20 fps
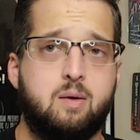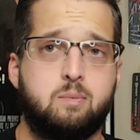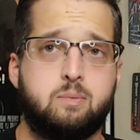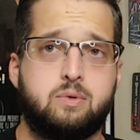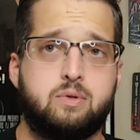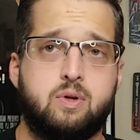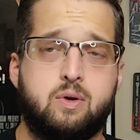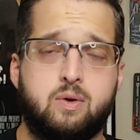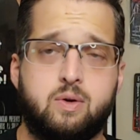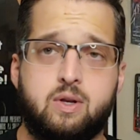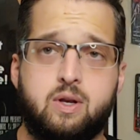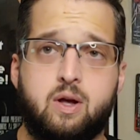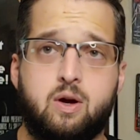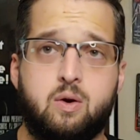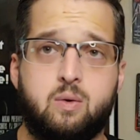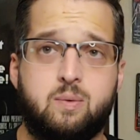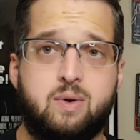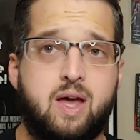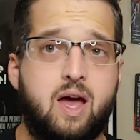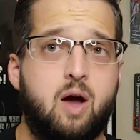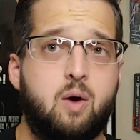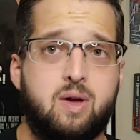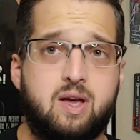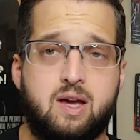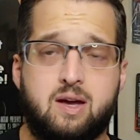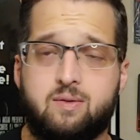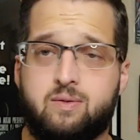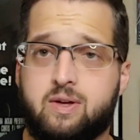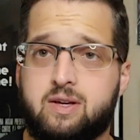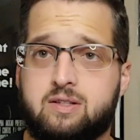So, you know, now we
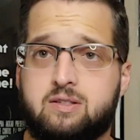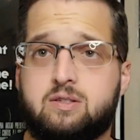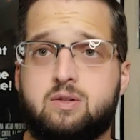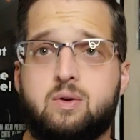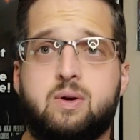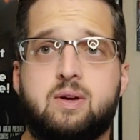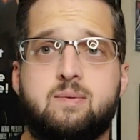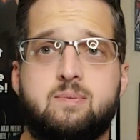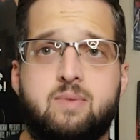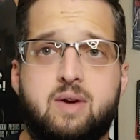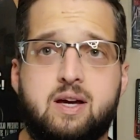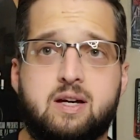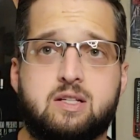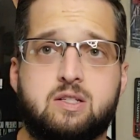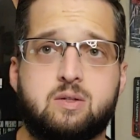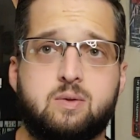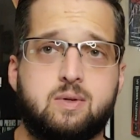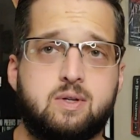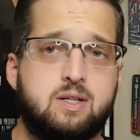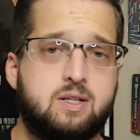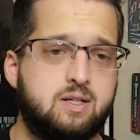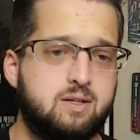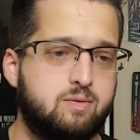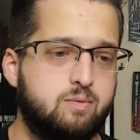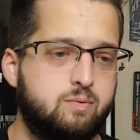have like Scream Factory